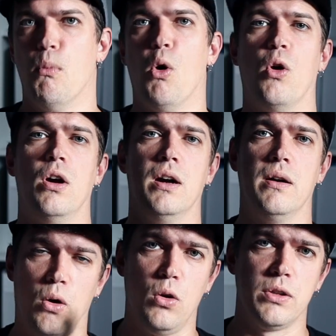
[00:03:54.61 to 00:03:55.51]
More
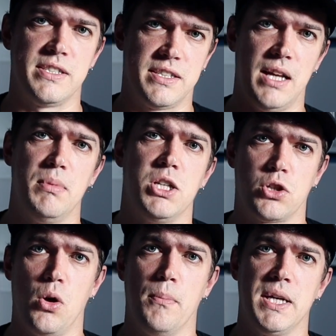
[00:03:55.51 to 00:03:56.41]
old established
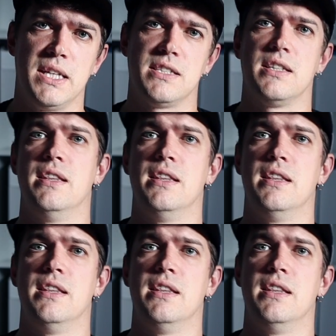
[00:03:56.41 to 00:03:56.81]
companies,